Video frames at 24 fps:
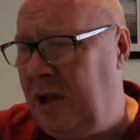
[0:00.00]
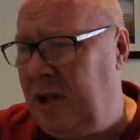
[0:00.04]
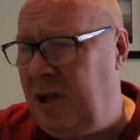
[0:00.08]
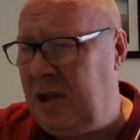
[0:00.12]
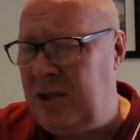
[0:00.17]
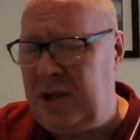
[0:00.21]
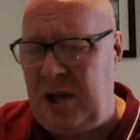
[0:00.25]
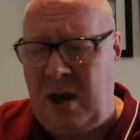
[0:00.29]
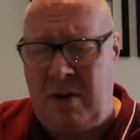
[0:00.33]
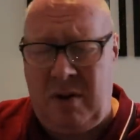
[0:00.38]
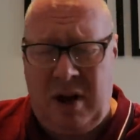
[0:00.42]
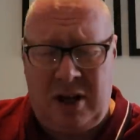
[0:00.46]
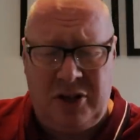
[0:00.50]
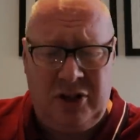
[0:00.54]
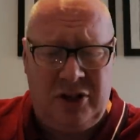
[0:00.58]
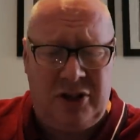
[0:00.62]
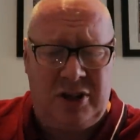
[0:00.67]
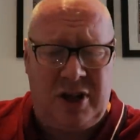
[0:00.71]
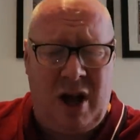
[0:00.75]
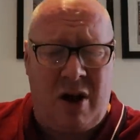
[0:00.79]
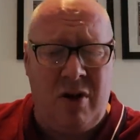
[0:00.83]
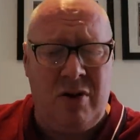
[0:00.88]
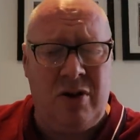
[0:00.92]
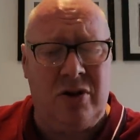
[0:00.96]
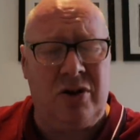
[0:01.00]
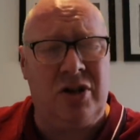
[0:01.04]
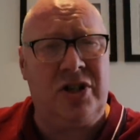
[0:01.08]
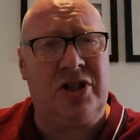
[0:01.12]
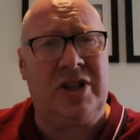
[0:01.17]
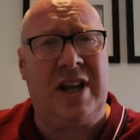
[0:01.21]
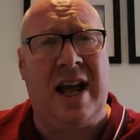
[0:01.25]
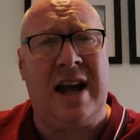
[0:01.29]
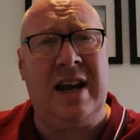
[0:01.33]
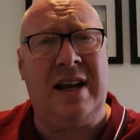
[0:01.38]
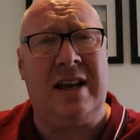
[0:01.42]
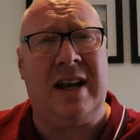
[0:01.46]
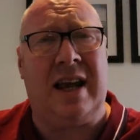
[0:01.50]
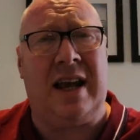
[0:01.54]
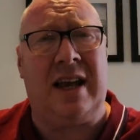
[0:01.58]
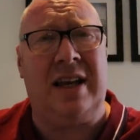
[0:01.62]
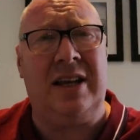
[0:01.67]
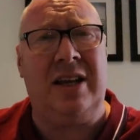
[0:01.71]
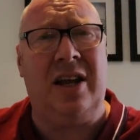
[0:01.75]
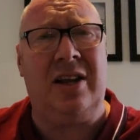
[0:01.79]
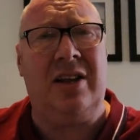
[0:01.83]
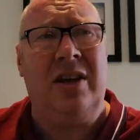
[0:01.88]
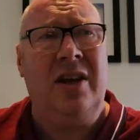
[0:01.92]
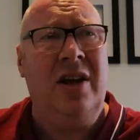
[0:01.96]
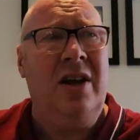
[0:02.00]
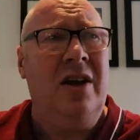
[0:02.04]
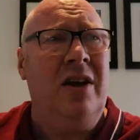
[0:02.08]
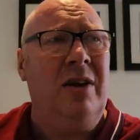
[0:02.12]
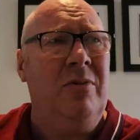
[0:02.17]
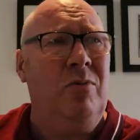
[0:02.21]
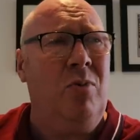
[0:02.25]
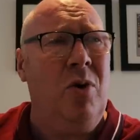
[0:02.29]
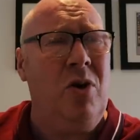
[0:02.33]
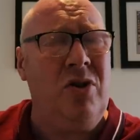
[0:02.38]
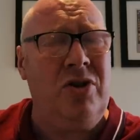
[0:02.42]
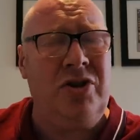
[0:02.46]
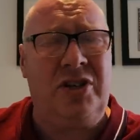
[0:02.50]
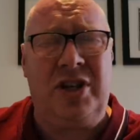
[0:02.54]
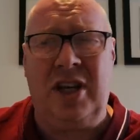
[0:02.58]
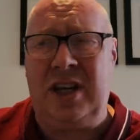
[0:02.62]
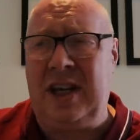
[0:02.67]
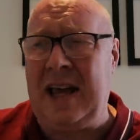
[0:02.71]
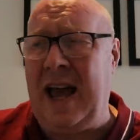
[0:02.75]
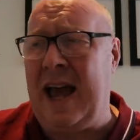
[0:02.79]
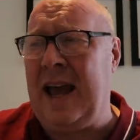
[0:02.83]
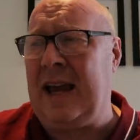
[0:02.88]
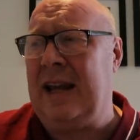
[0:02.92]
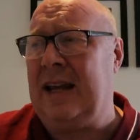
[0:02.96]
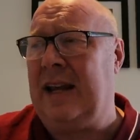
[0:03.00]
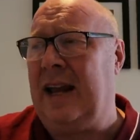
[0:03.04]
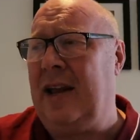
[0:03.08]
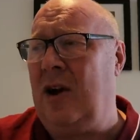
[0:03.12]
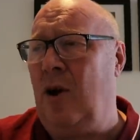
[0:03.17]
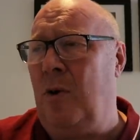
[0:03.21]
So I just don't understand it. Once again,